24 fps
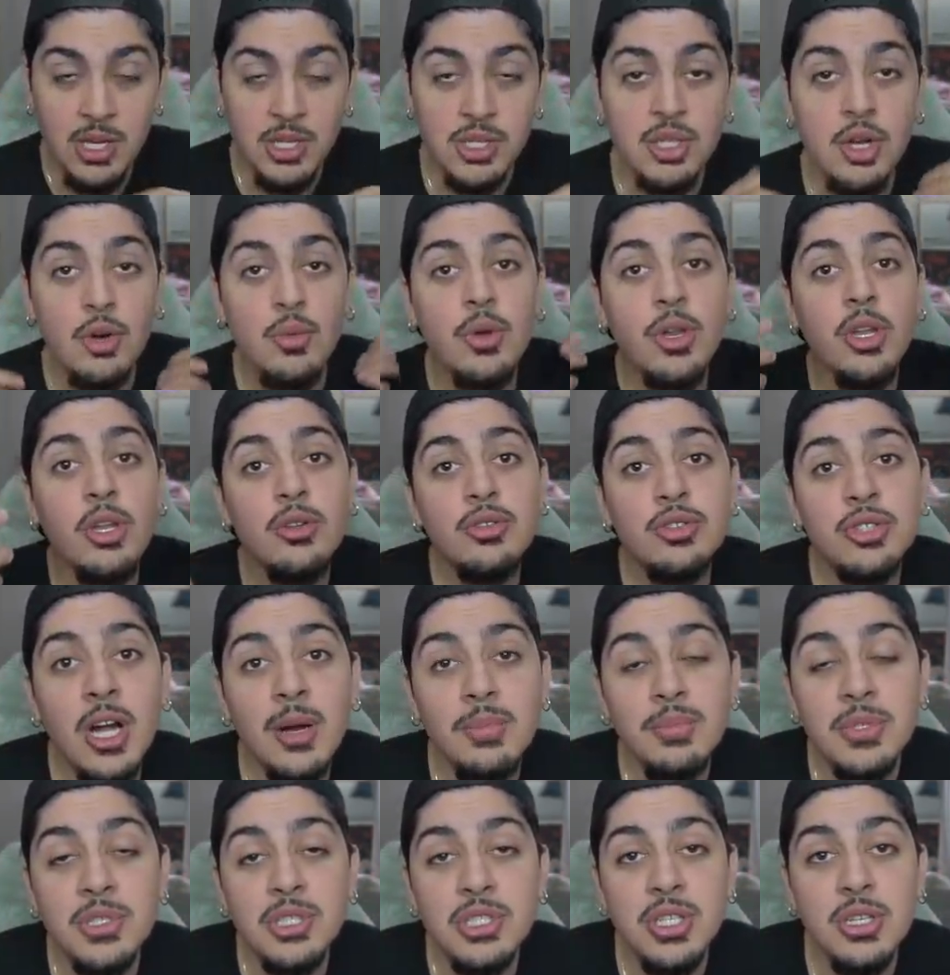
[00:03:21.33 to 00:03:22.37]
So when you
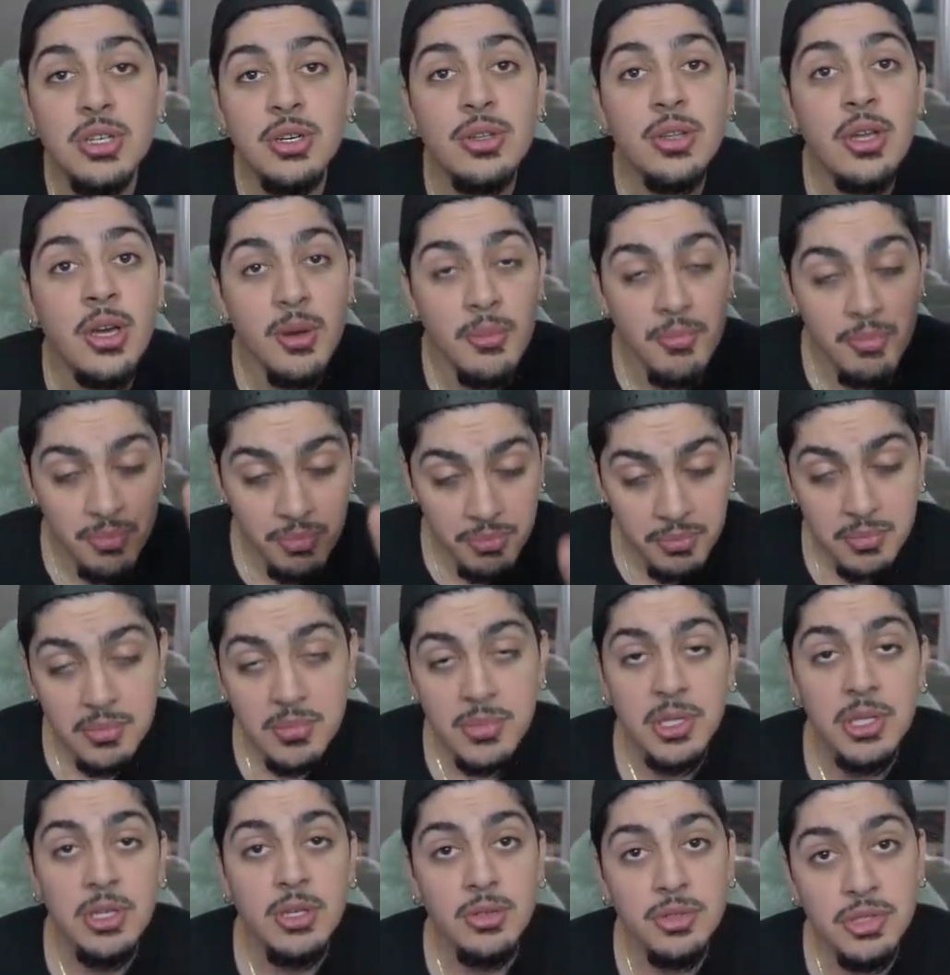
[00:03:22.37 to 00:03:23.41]
drop the shield,
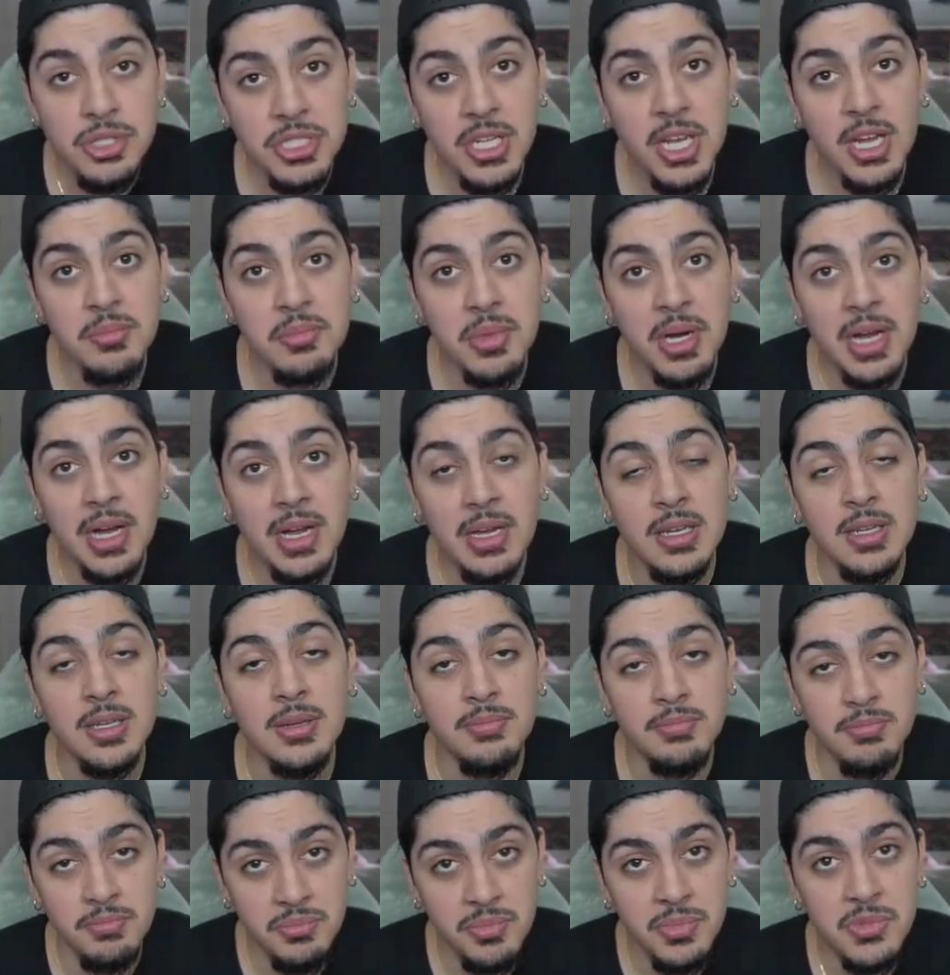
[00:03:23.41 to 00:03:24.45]
you stand behind it.
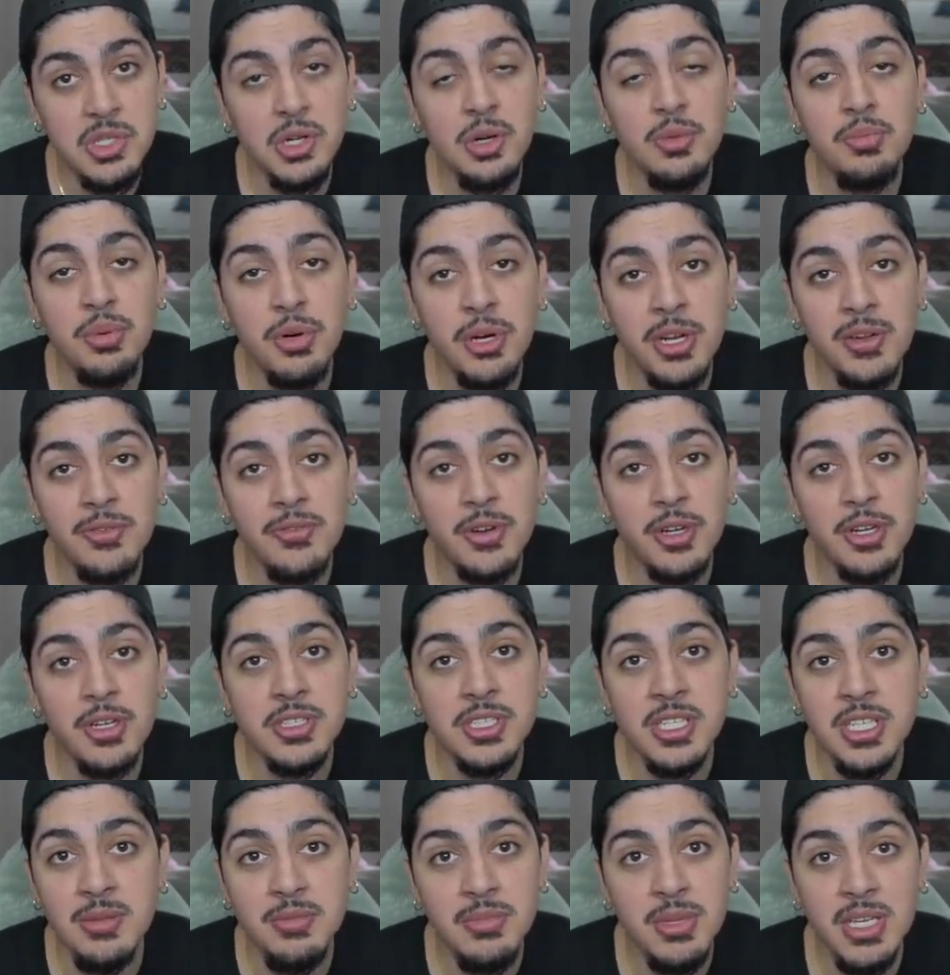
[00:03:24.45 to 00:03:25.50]
Don't put it for your
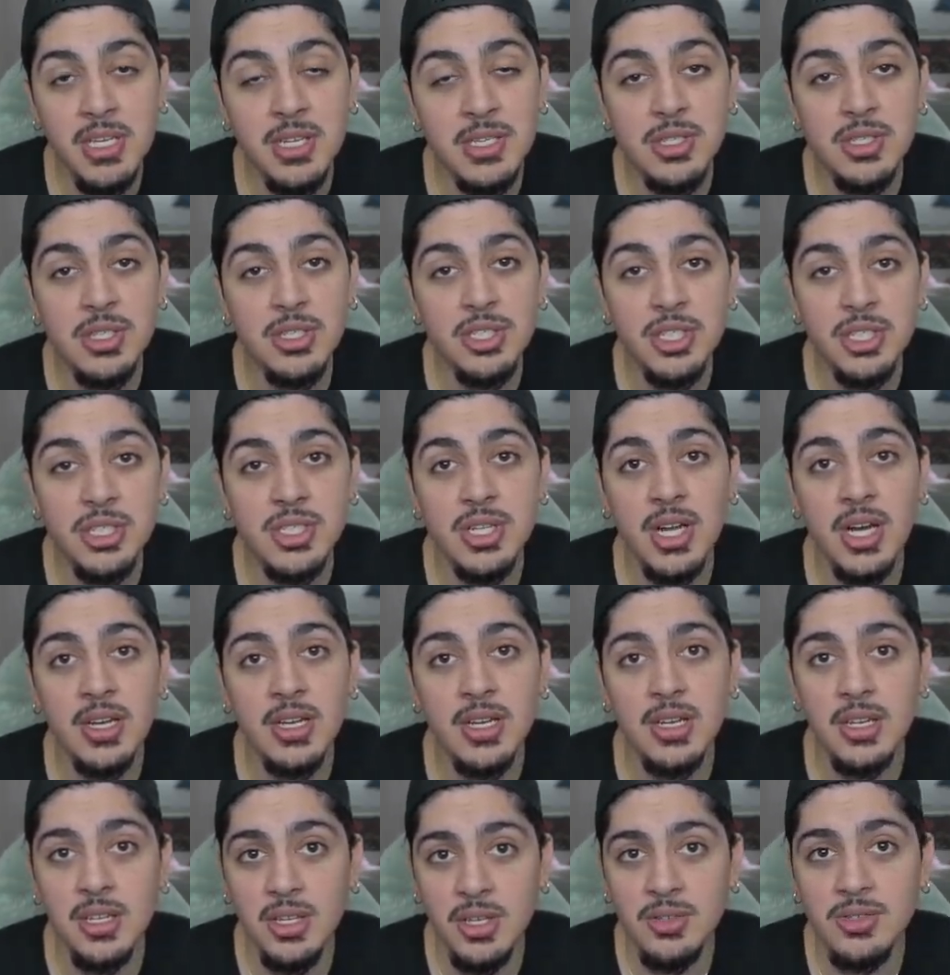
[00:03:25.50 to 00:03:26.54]
team because they're just not
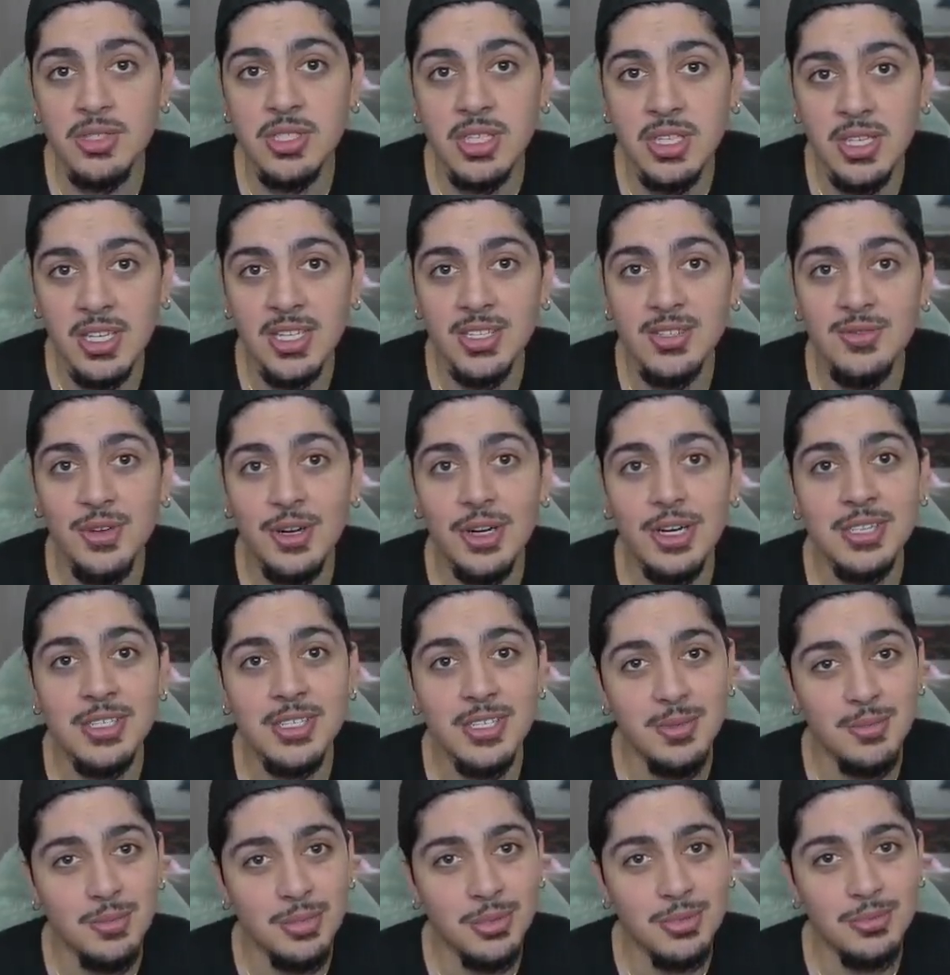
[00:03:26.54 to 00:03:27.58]
going to use it. It's very
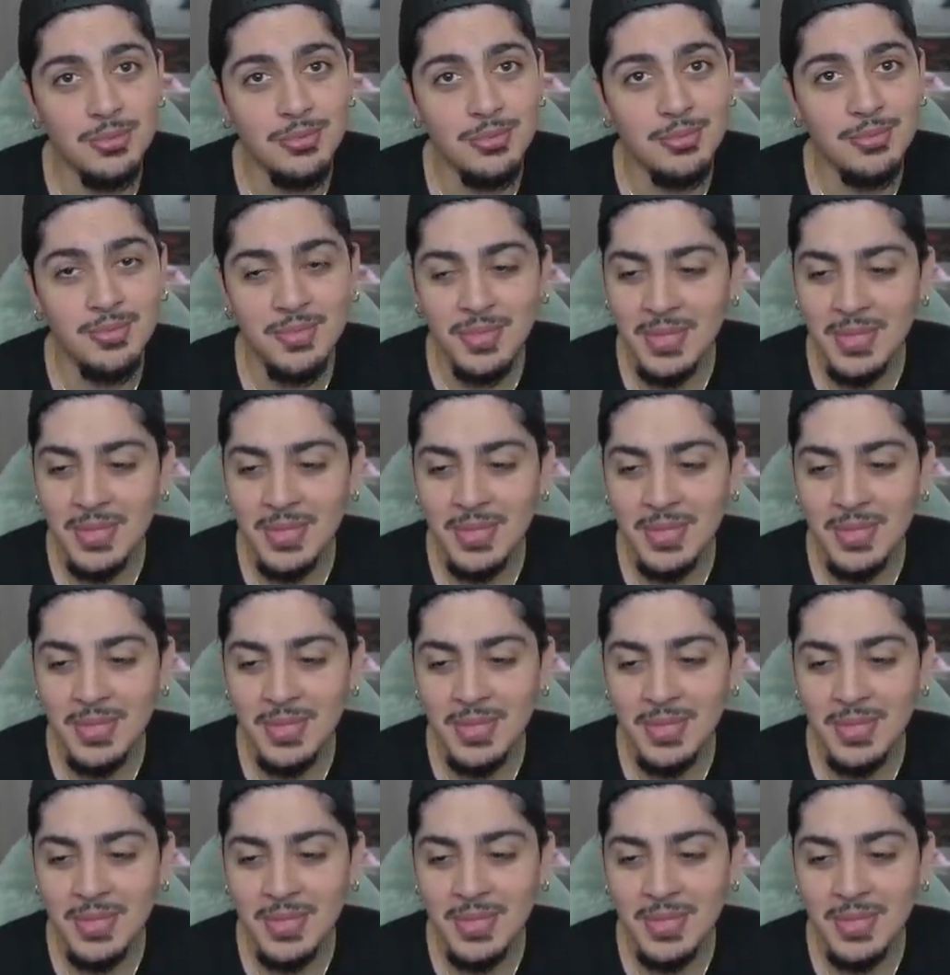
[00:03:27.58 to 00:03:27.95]
simple.